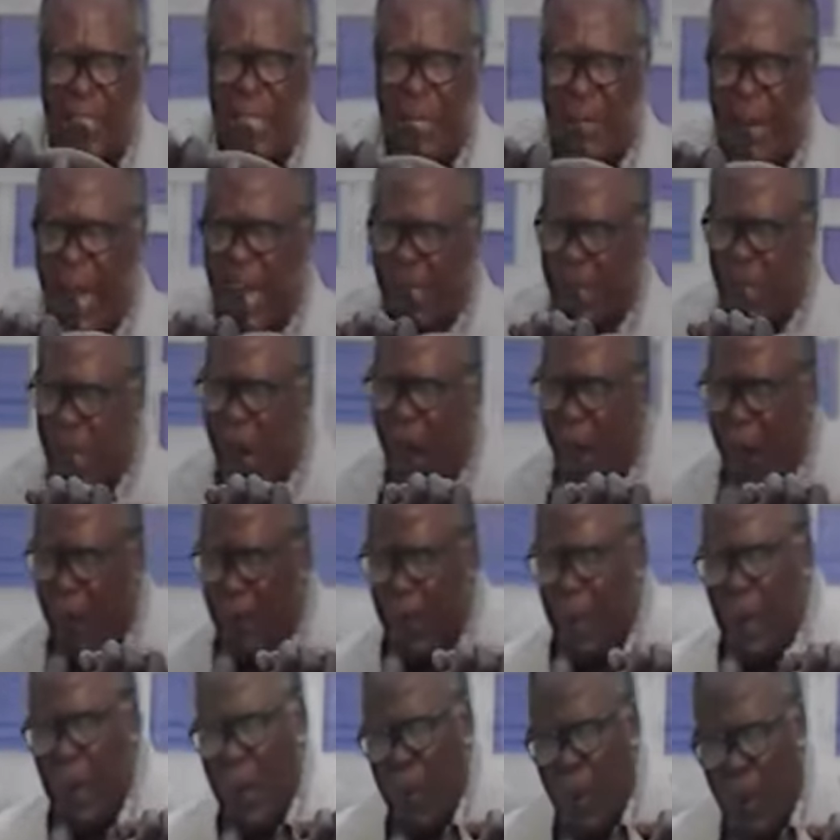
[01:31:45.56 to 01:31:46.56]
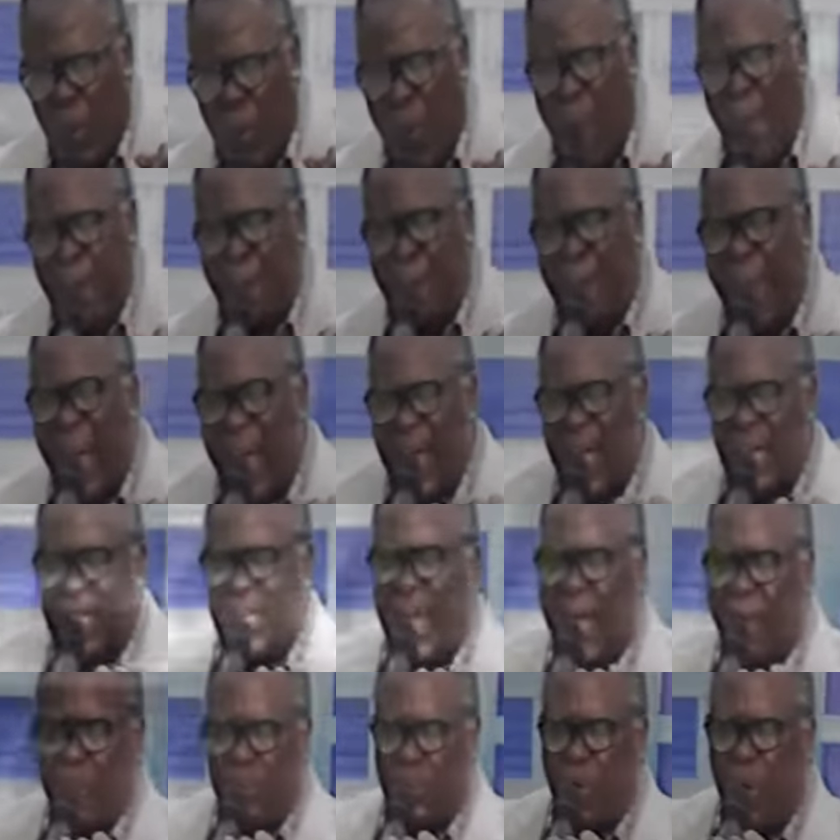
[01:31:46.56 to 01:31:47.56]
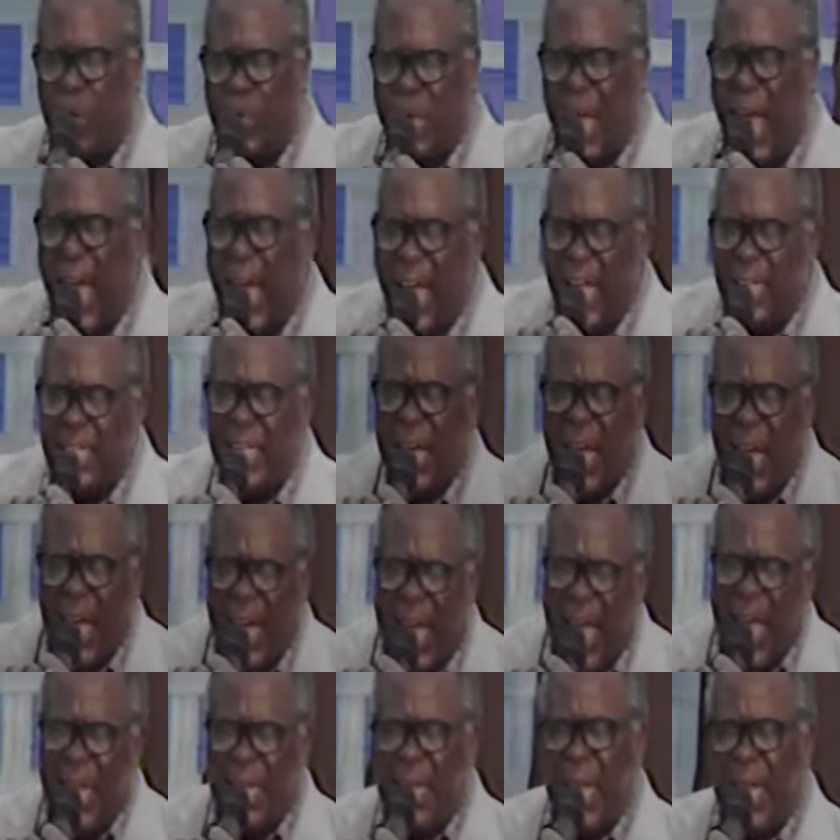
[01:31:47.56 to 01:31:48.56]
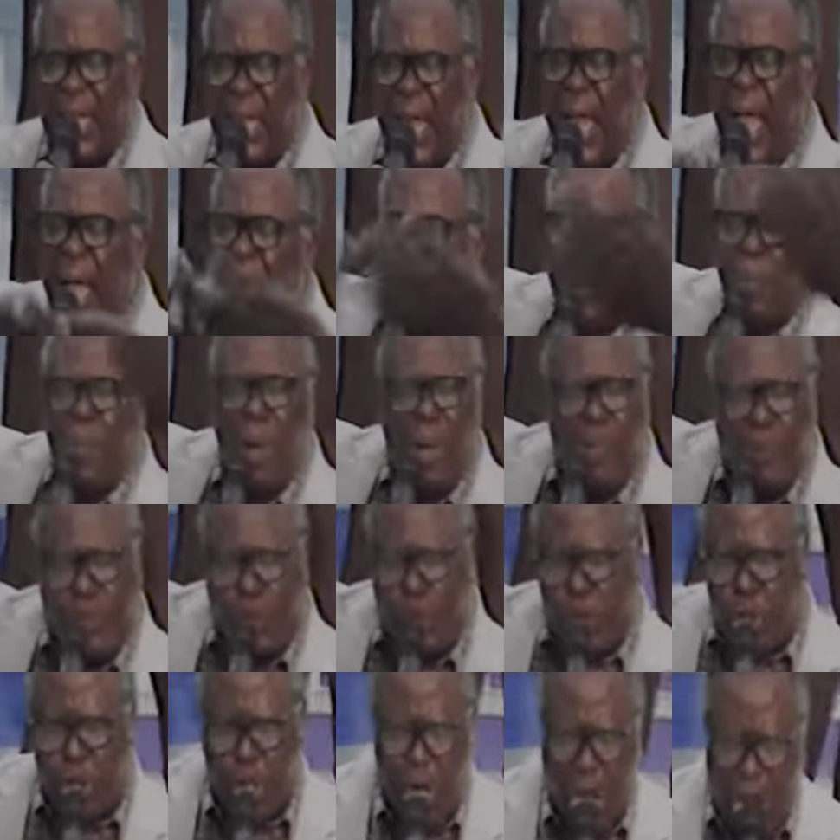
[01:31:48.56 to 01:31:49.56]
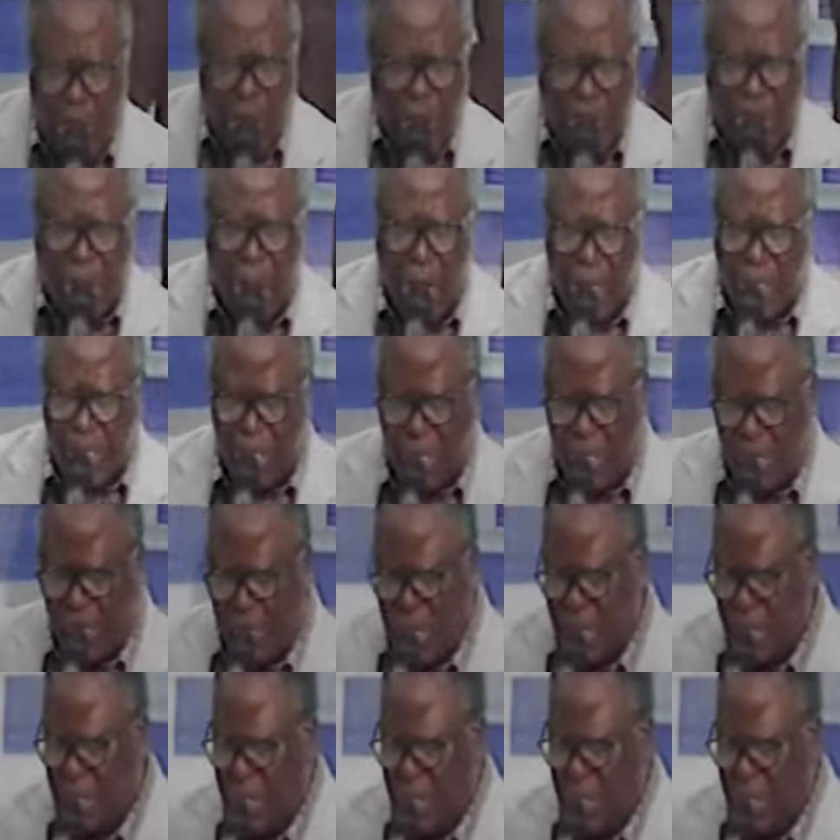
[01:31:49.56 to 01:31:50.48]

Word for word: direction, we bind them tonight in the name of Jesus.